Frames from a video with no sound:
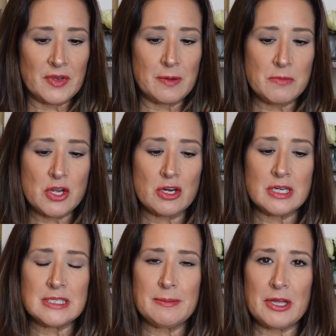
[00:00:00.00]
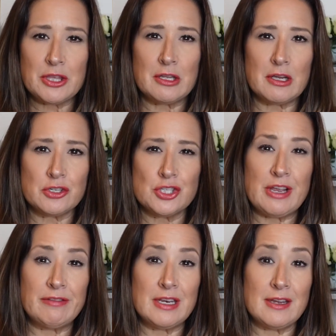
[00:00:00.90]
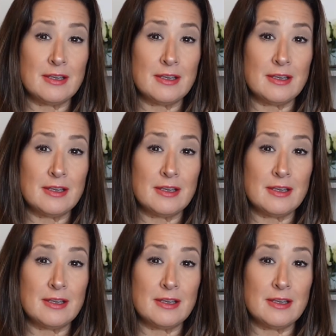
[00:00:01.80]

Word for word: I'm curious about the longevity.